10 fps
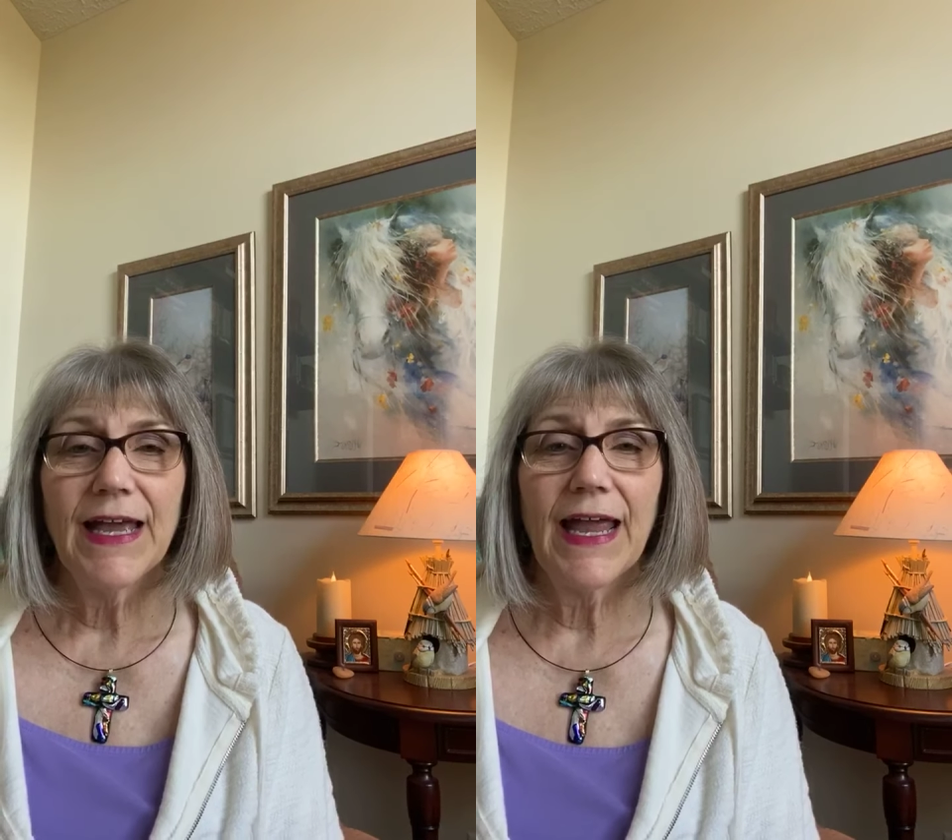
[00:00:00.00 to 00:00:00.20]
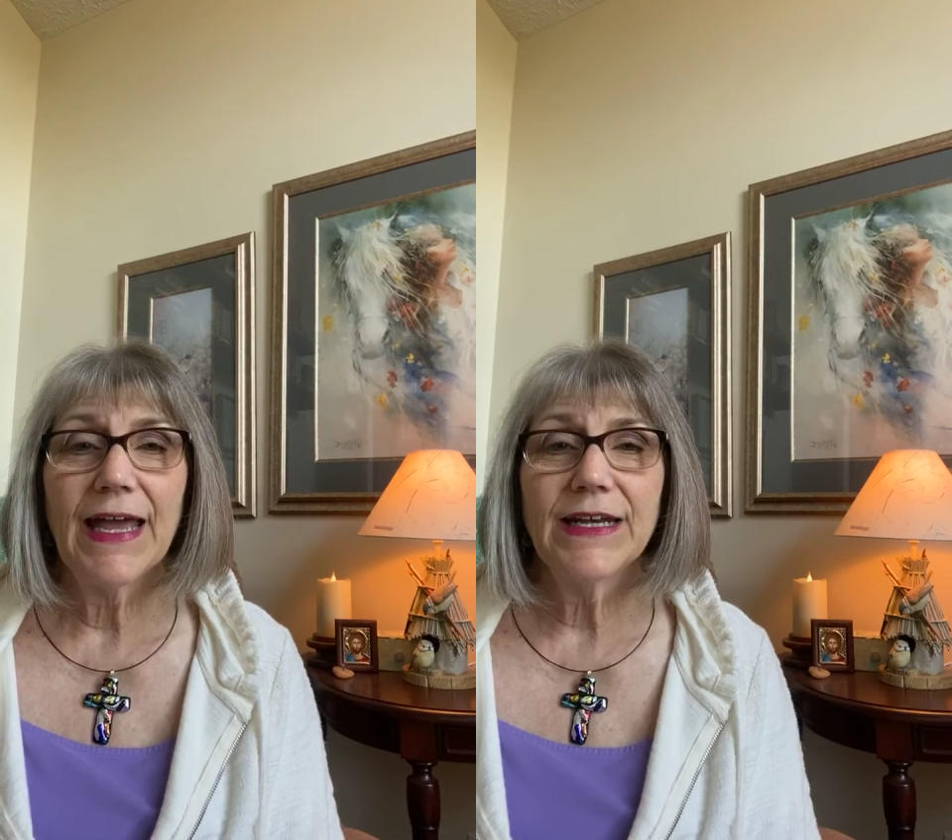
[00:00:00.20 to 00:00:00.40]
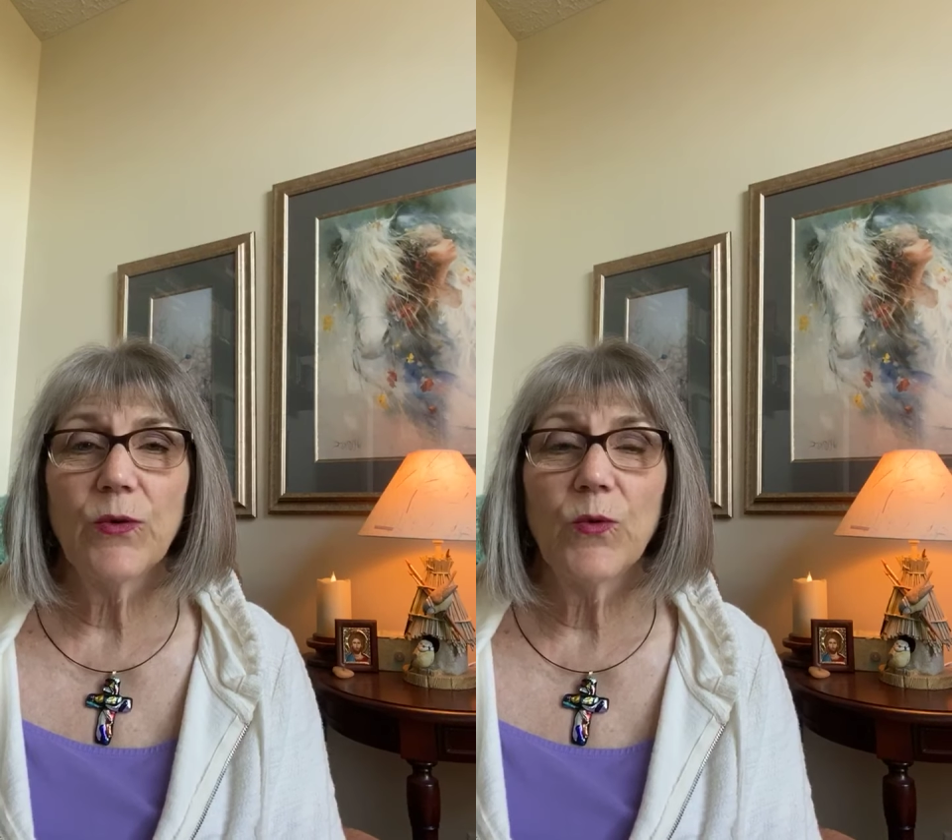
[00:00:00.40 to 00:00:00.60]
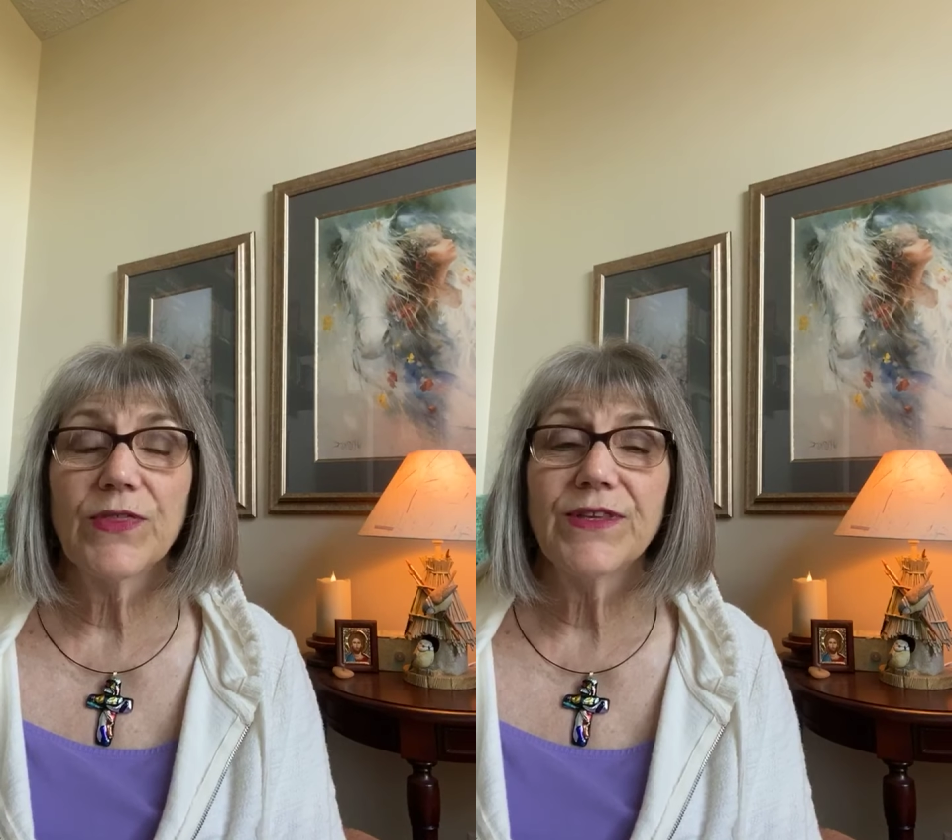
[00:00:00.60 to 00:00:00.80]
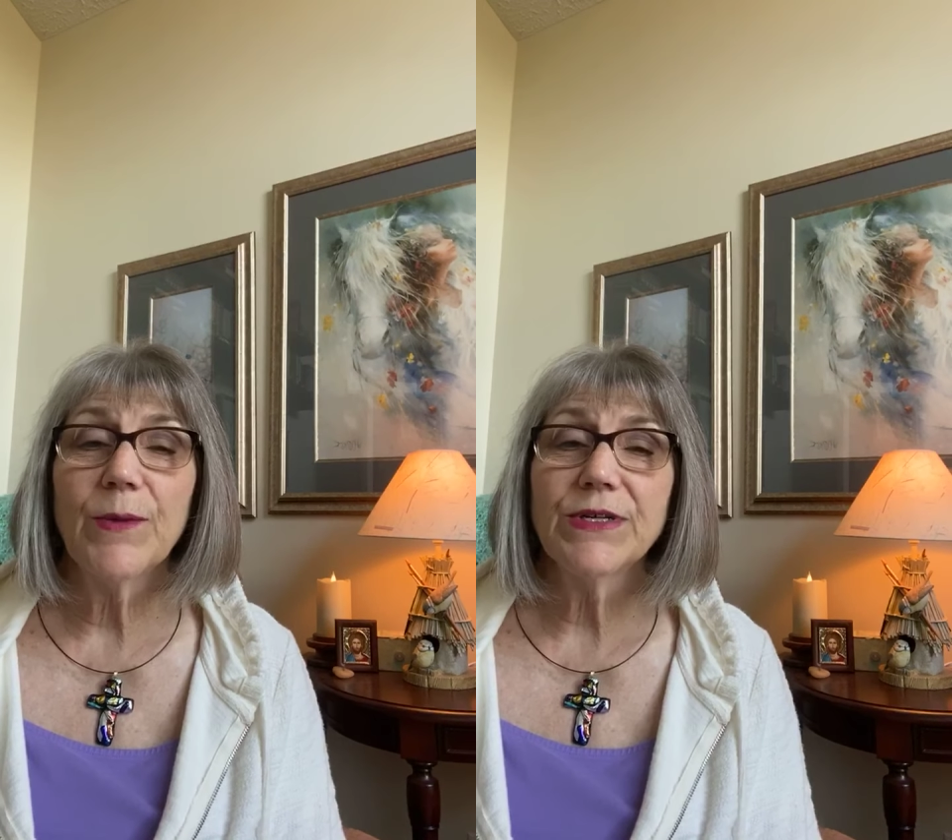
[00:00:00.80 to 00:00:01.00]
And
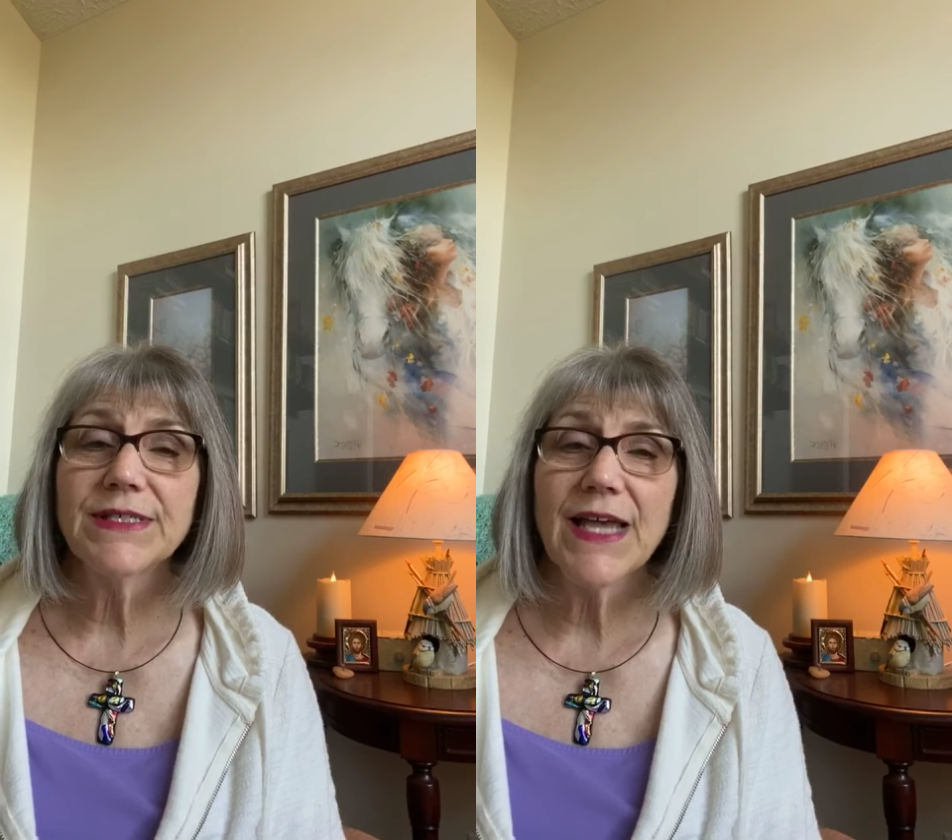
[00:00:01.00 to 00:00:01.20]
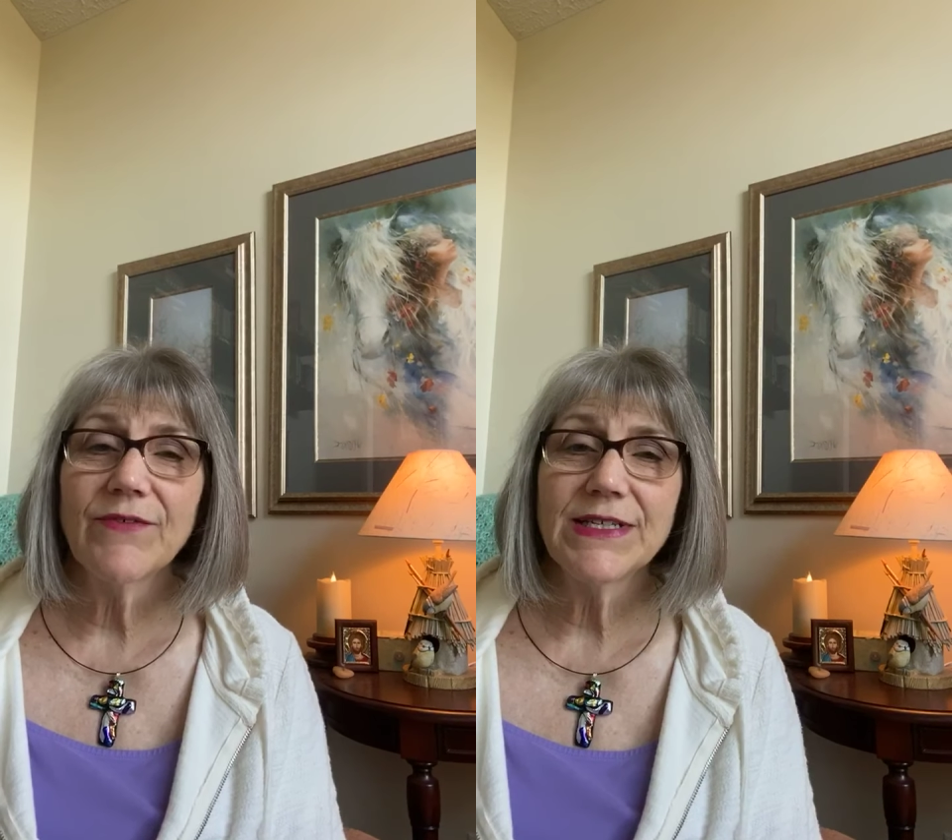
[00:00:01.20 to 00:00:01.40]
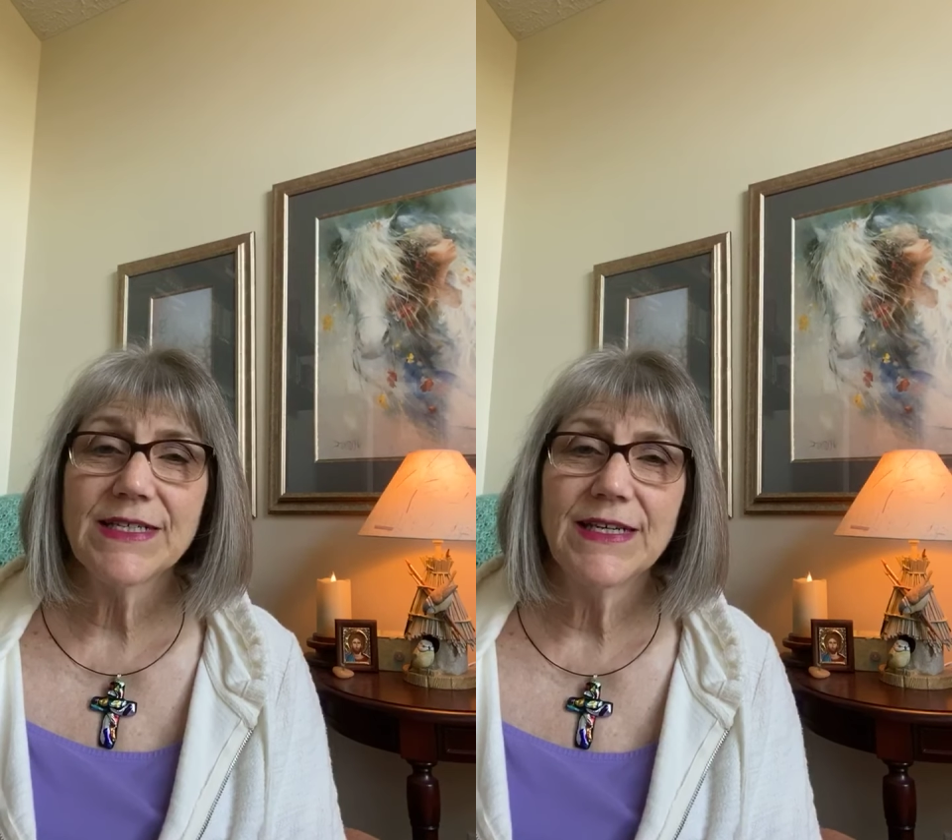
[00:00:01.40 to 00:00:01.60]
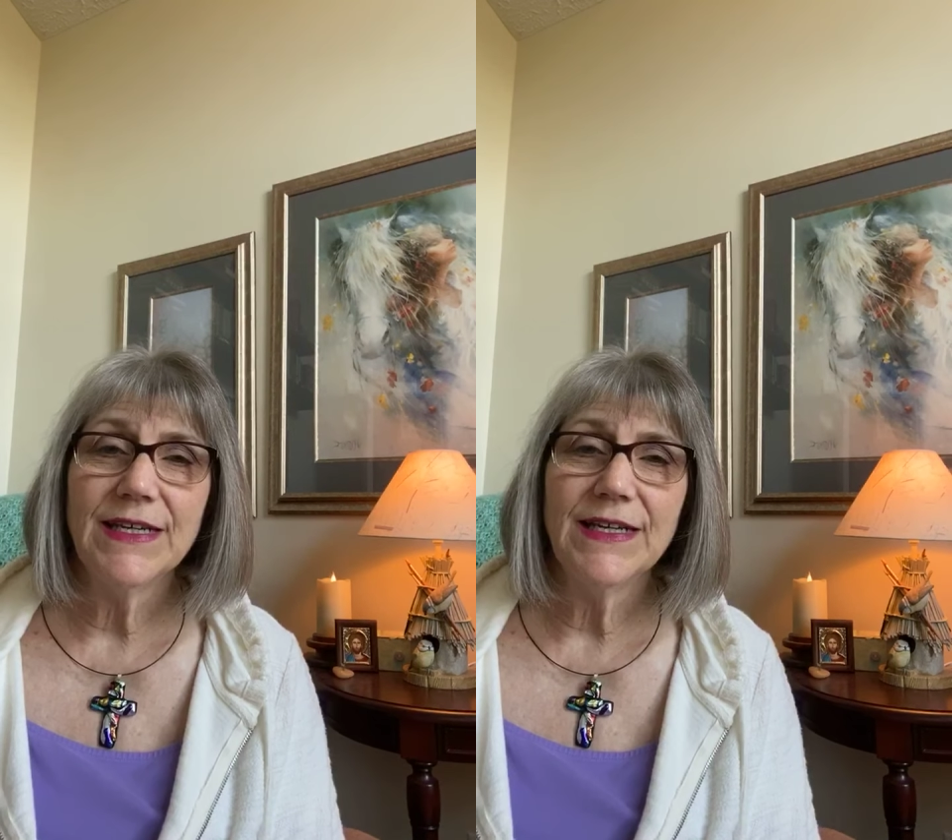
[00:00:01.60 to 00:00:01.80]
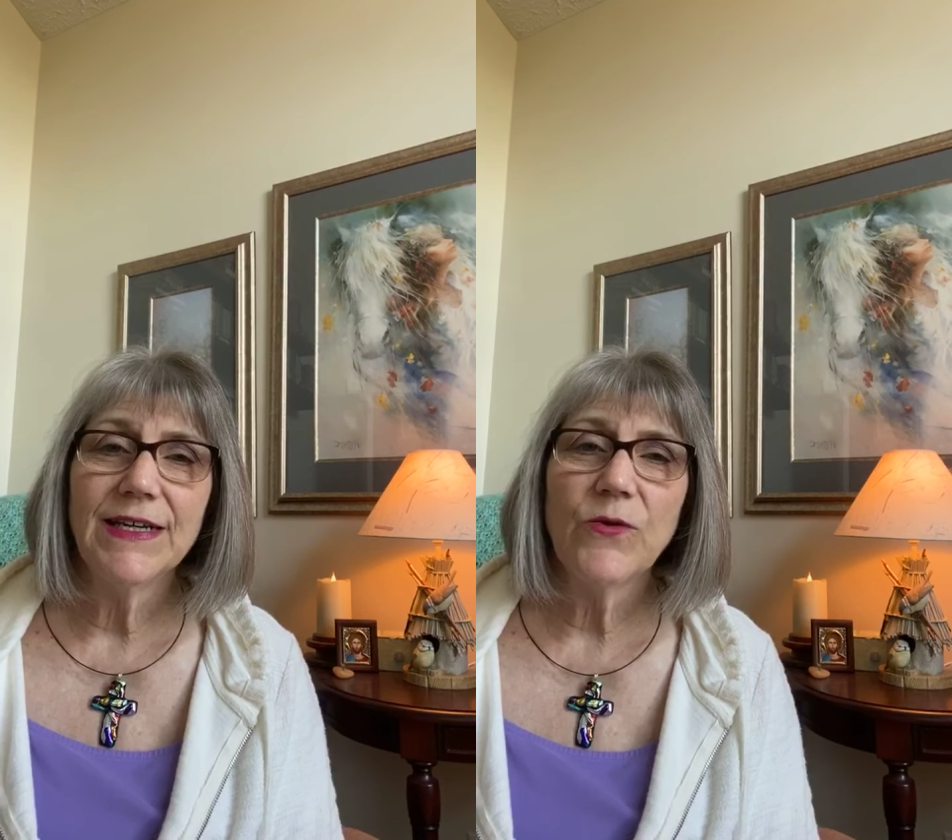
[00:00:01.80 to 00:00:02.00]
with number
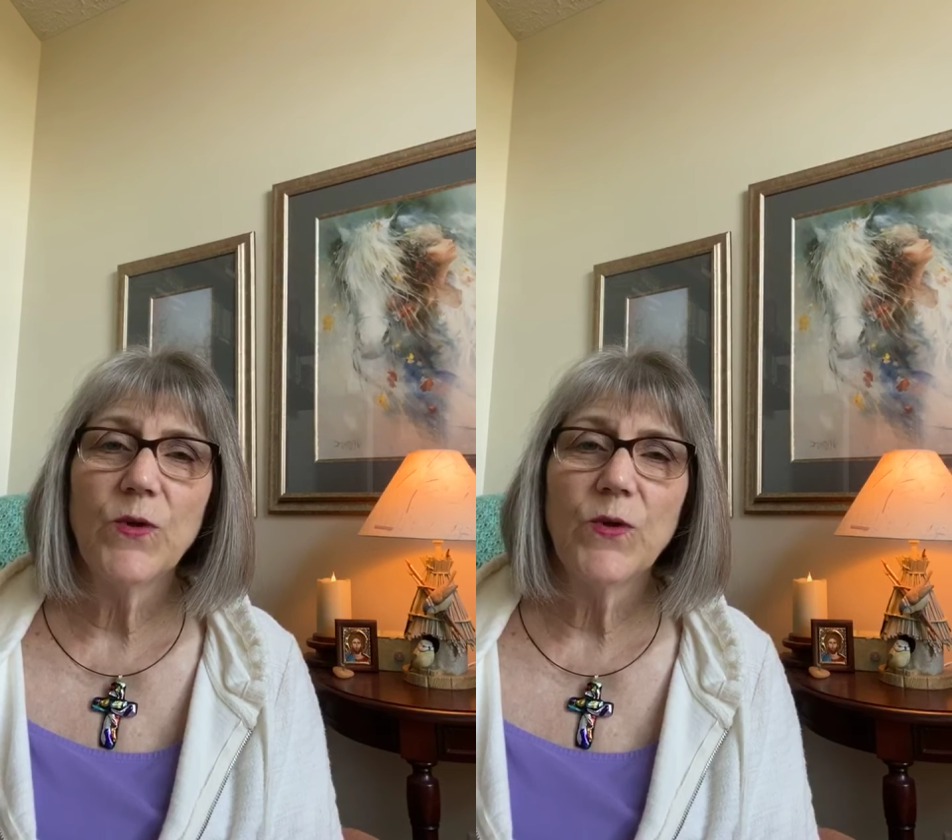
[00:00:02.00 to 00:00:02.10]
17,